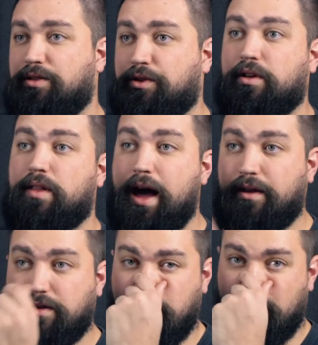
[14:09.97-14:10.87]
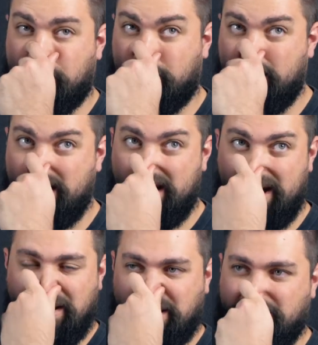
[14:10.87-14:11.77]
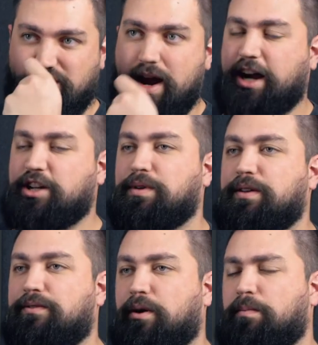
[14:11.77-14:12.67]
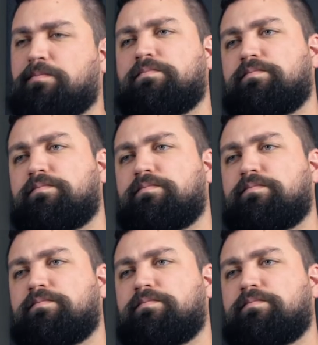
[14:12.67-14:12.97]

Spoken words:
There's a lot to distract me from,